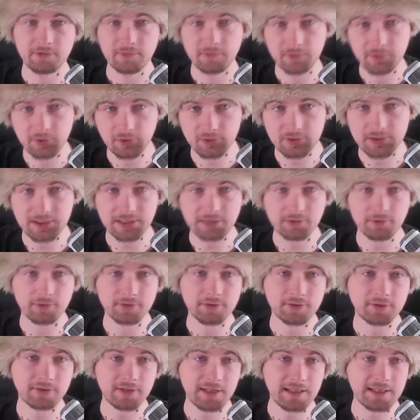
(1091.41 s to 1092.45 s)
Of course, that
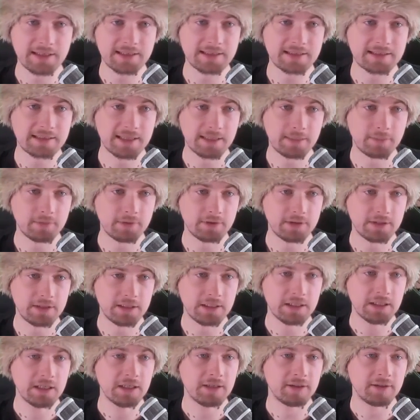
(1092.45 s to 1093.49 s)
also takes
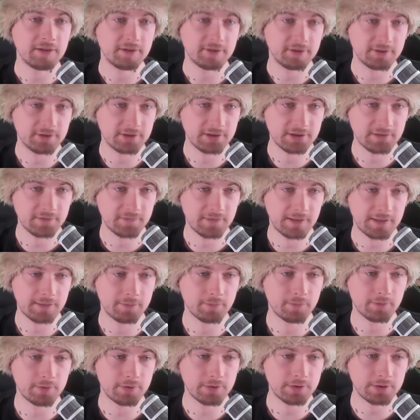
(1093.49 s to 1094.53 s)
stability. This is
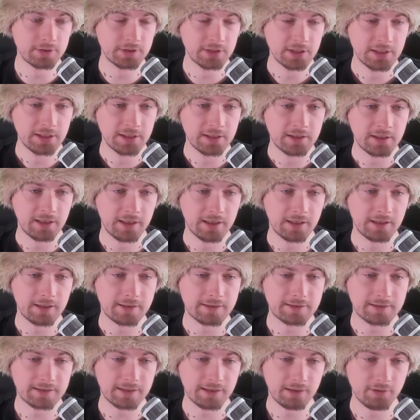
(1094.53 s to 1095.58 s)
fine, boys.
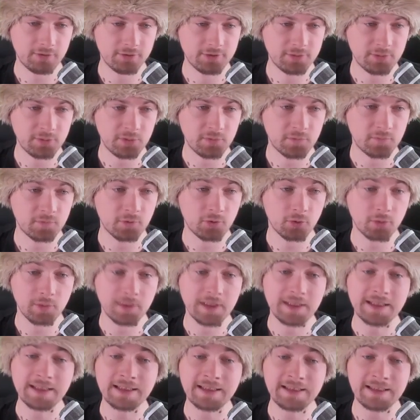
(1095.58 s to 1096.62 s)
That allows me to form
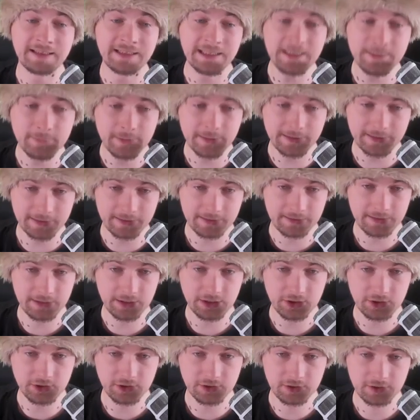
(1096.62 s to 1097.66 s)
a Tibetan
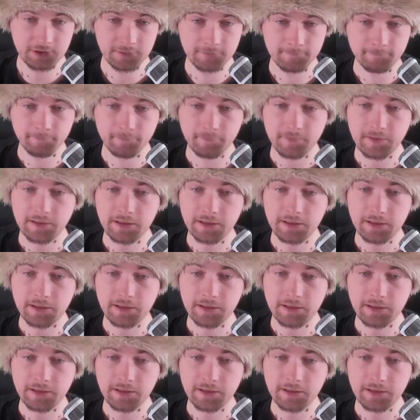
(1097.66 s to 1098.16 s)
nation.